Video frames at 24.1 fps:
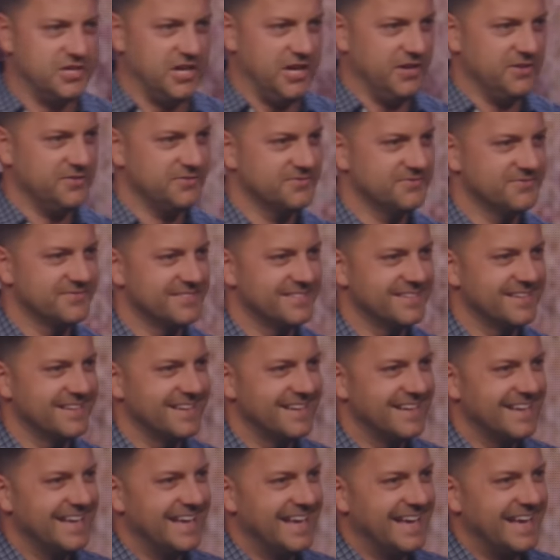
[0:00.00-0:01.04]
it.
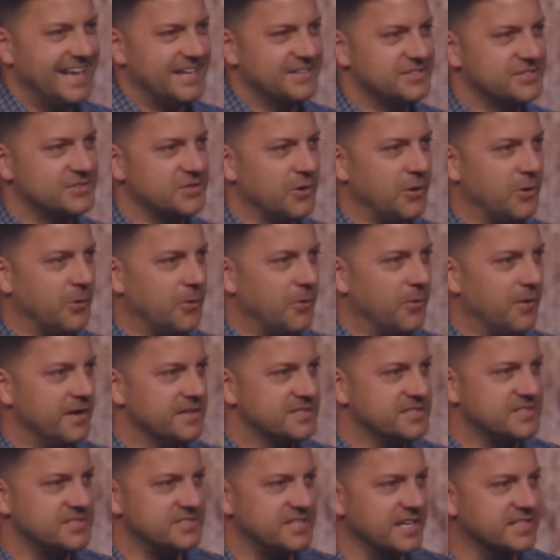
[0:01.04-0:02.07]
And so,
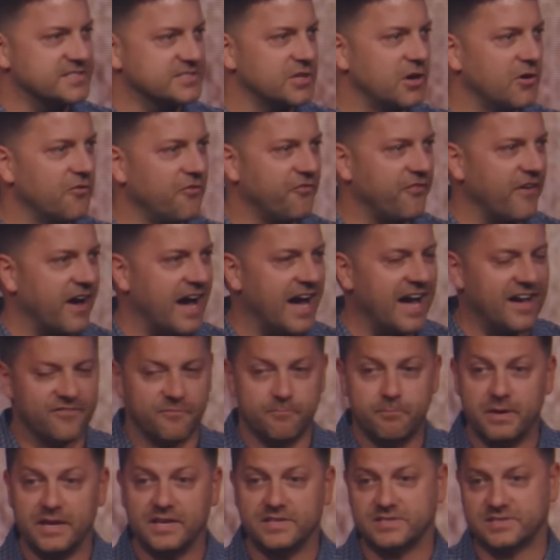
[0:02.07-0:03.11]
605
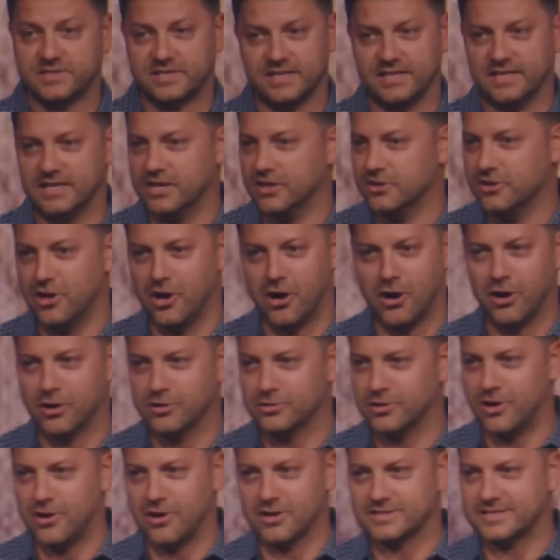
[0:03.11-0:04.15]
BC, a long,
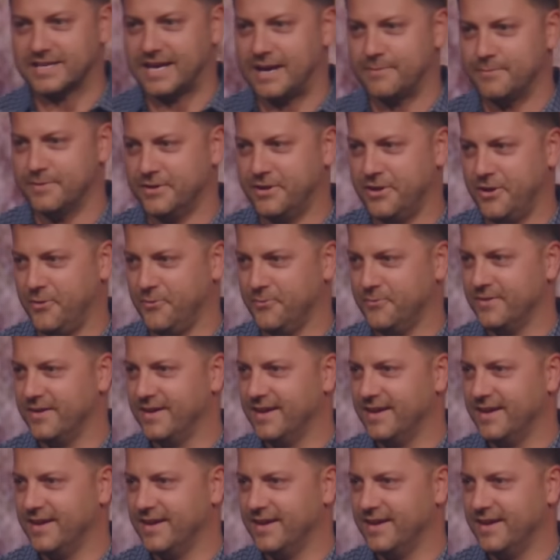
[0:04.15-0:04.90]
long time ago,